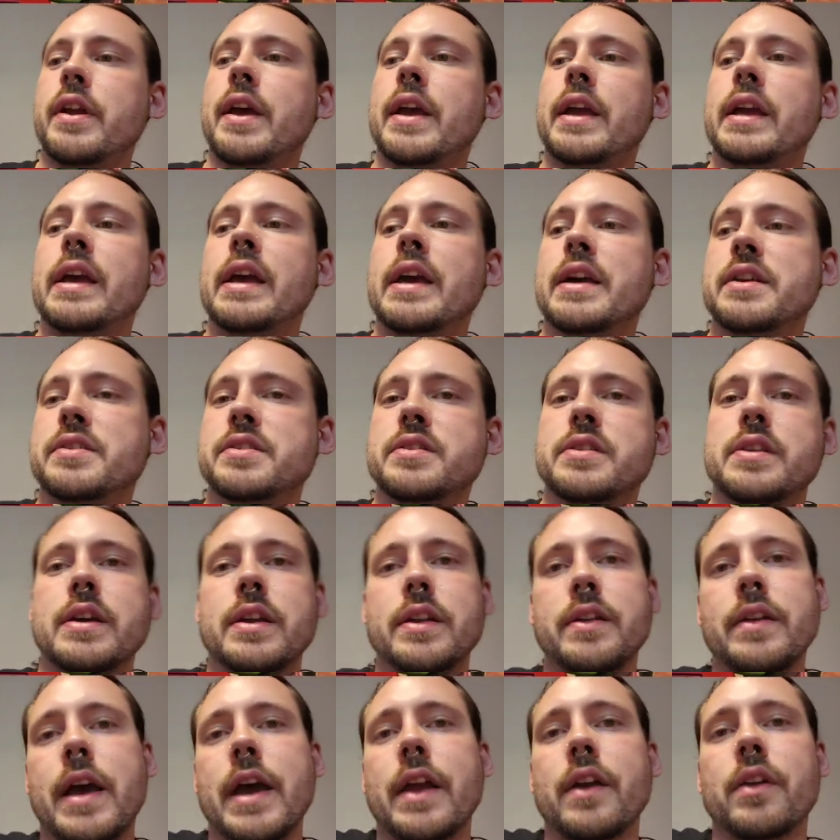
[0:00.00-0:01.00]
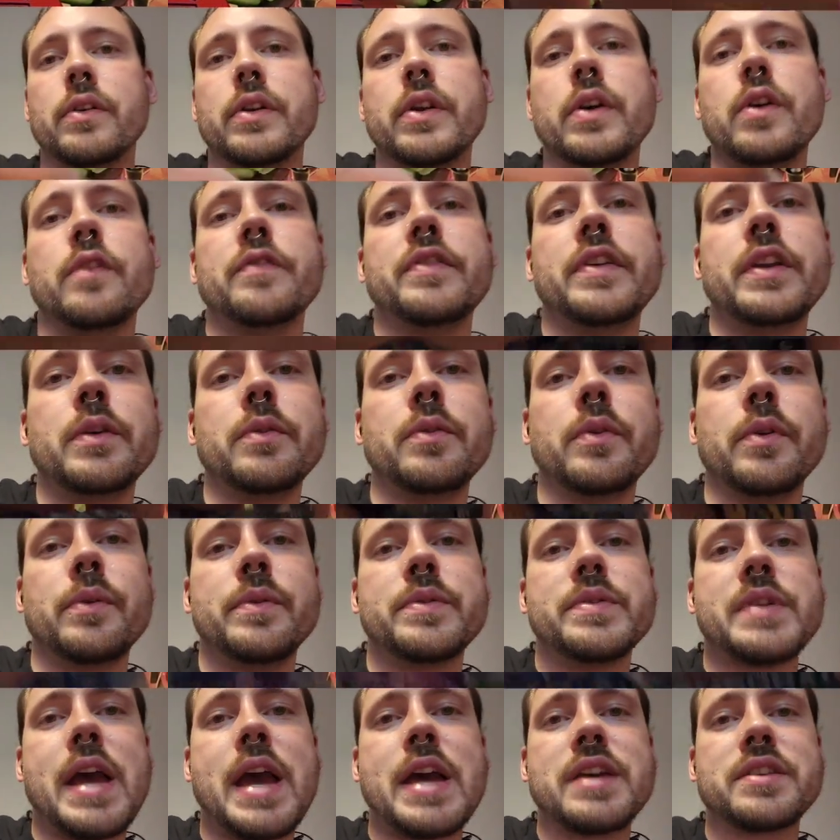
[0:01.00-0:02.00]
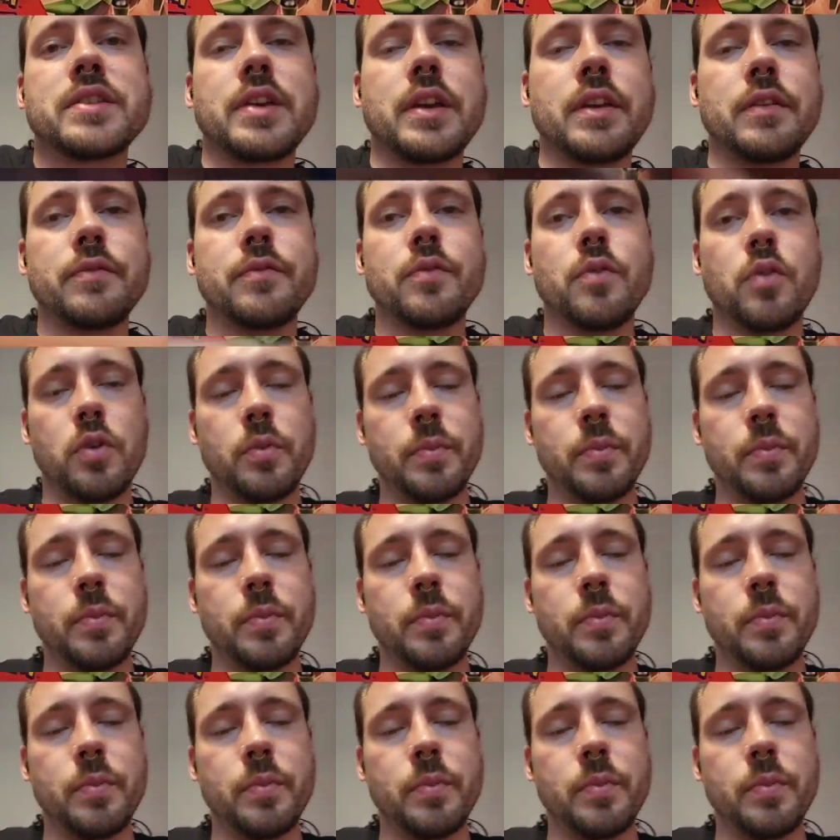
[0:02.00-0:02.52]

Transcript: I guess, that I don't know if anyone was asking for,